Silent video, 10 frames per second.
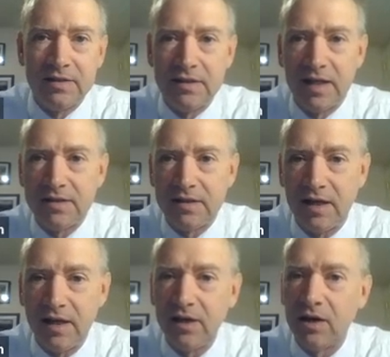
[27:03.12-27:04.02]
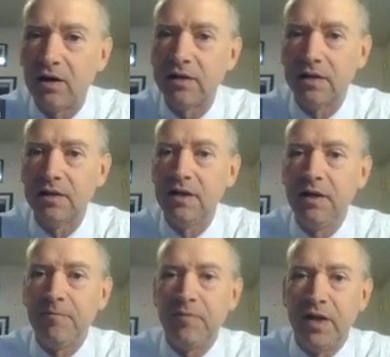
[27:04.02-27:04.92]
it's nested hierarchy,
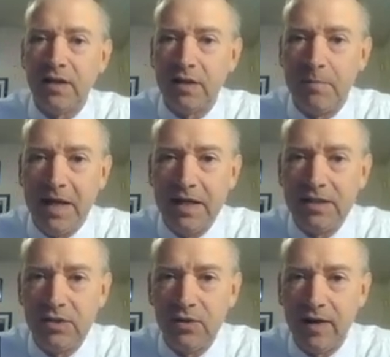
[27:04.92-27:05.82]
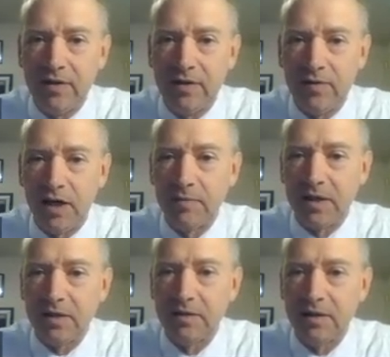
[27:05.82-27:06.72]
that at the base you have an
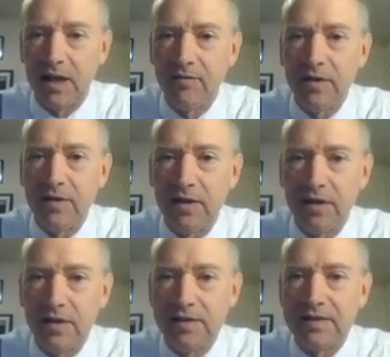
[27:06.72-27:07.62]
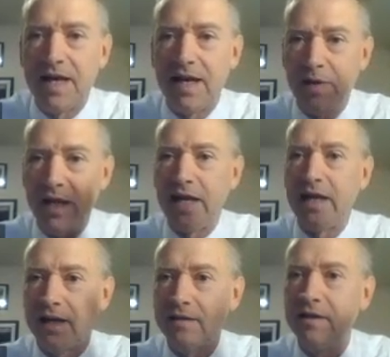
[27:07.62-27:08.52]
environment. Everything is that
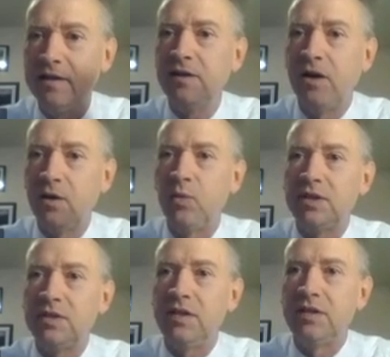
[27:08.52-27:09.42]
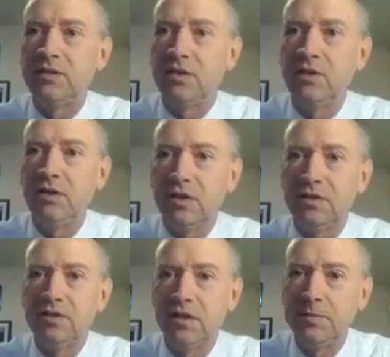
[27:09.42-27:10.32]
planet on which things occur.
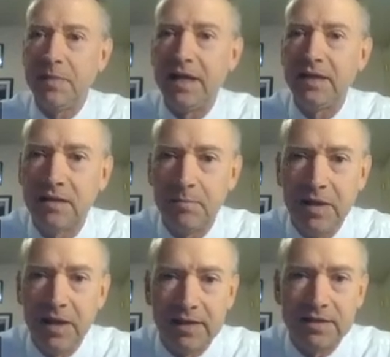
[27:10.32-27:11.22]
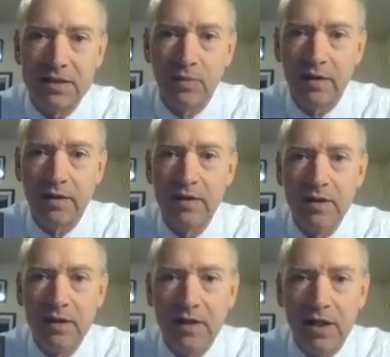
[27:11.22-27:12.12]
It's the space, the place that we
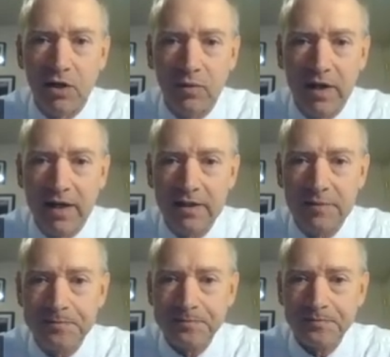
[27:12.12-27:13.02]
interact.